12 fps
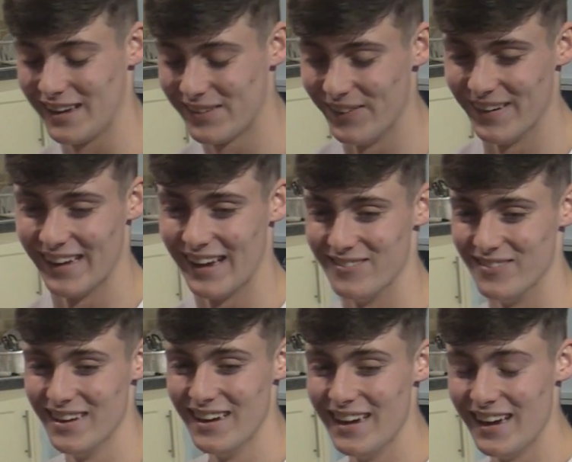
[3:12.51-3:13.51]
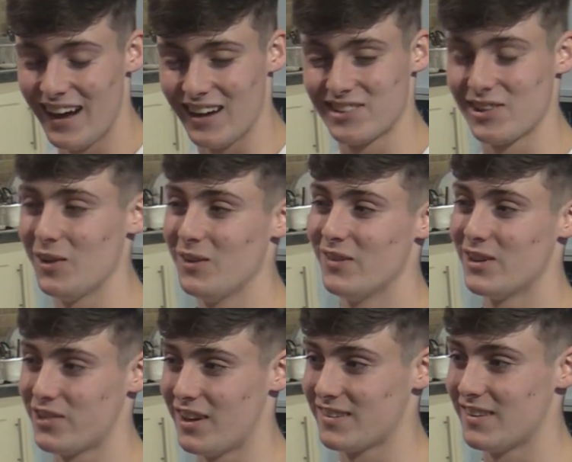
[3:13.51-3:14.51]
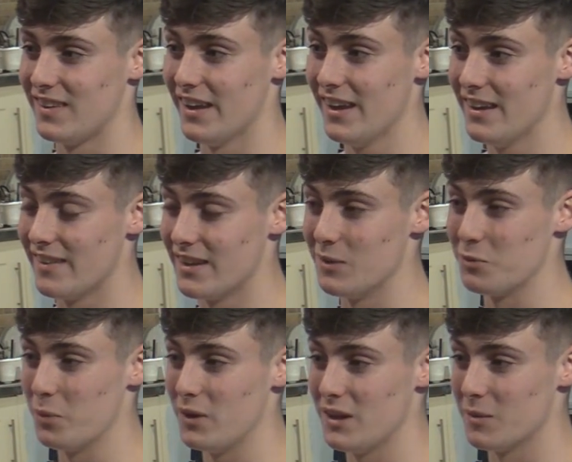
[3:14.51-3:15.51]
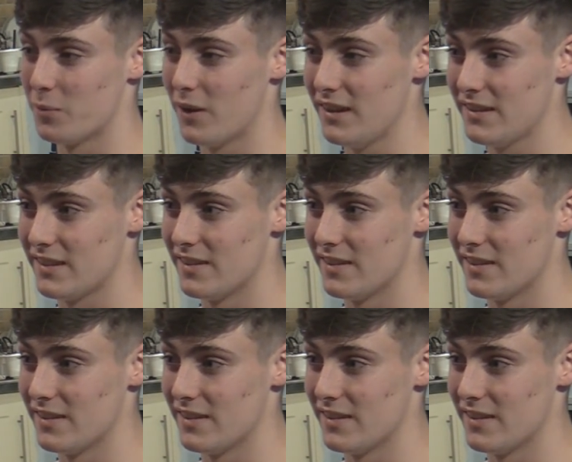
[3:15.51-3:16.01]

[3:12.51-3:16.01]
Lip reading: But I showed him my tracks at the end, and he was pretty impressed.